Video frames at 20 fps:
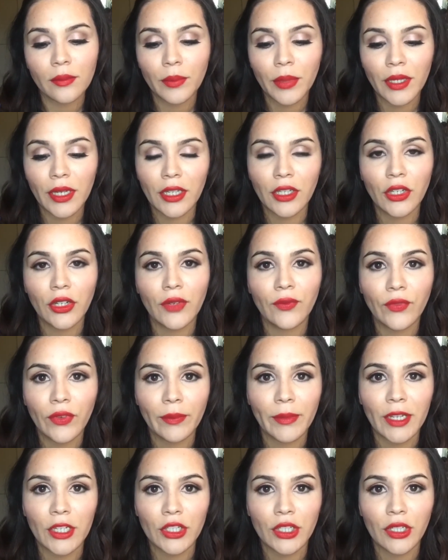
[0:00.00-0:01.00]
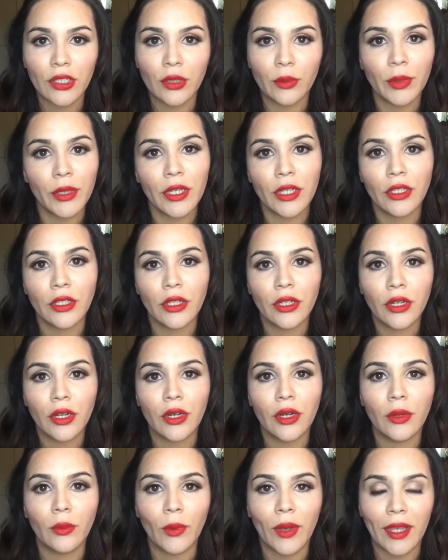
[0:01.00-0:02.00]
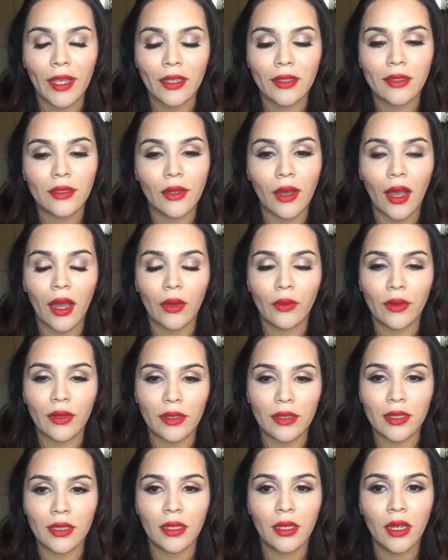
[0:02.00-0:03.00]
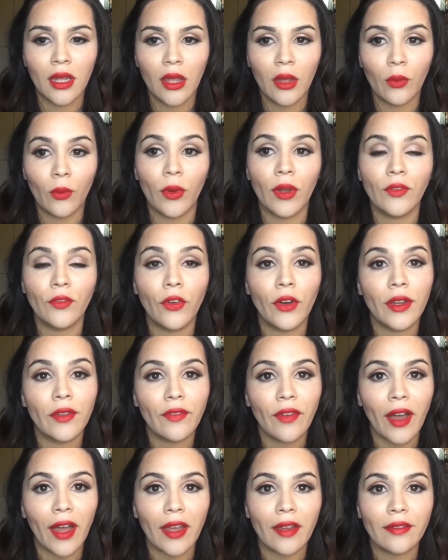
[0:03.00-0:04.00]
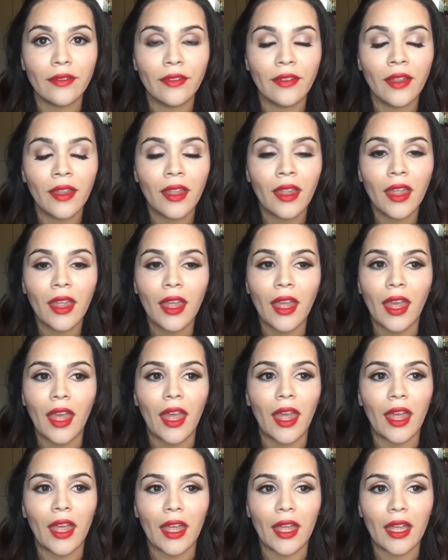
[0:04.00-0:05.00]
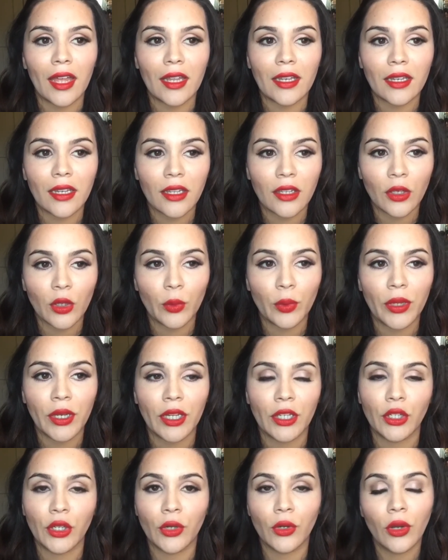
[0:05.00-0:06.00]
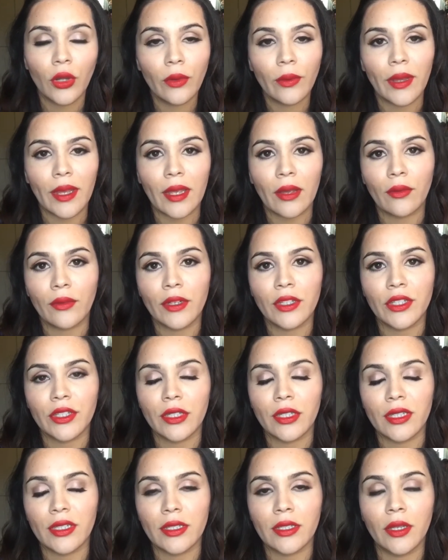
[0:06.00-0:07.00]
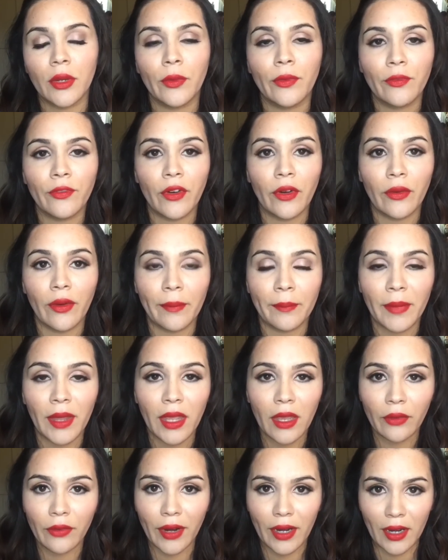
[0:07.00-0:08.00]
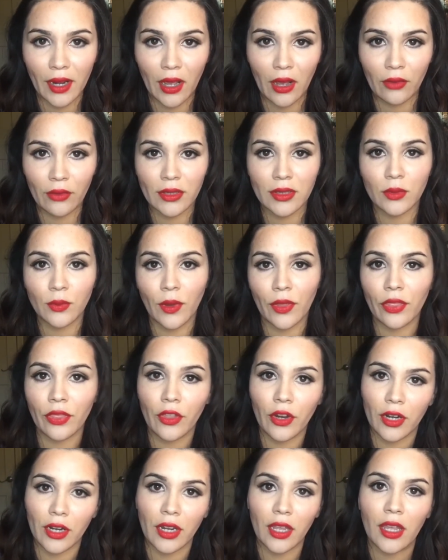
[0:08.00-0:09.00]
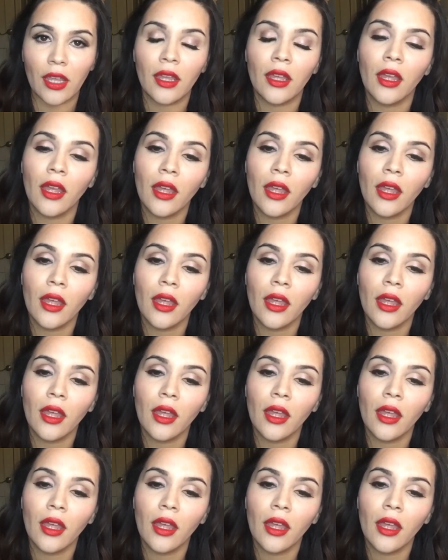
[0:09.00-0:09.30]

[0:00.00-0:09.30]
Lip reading: put in your information, you put in your current weight. So I was 145, and you put in your goal weight, which is, for me right now, is 130.